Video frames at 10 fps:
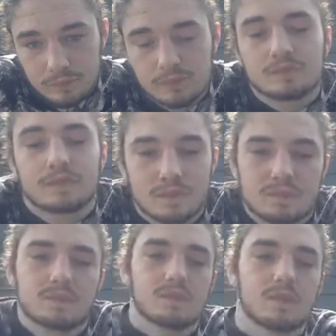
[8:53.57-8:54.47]

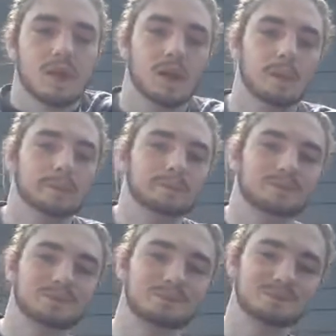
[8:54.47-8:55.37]

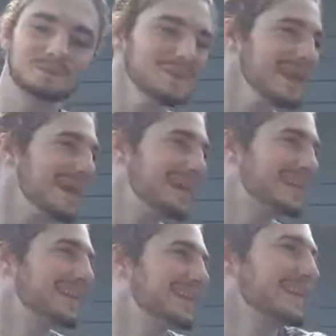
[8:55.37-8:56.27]

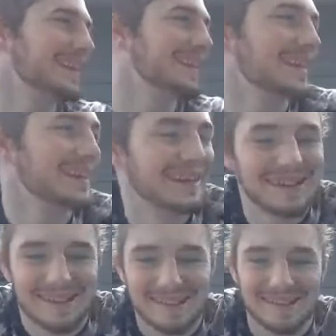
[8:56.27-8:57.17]

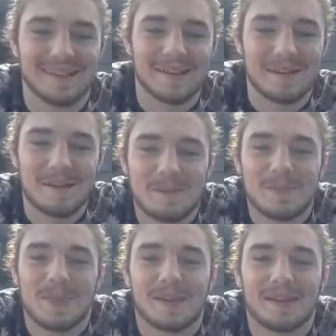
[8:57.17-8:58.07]

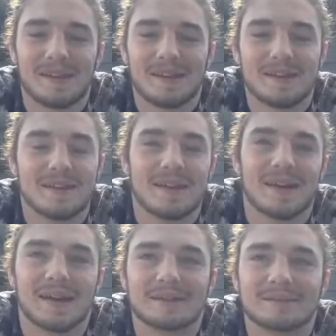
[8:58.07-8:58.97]

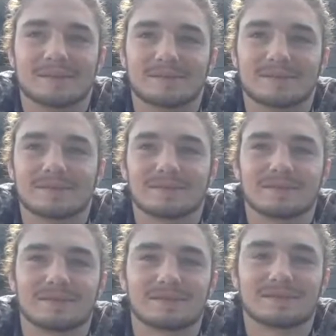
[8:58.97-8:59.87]

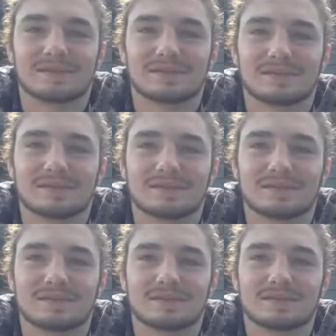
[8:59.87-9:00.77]

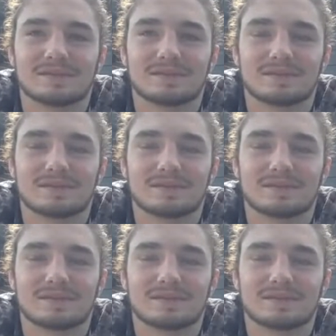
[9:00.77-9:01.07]
(silent)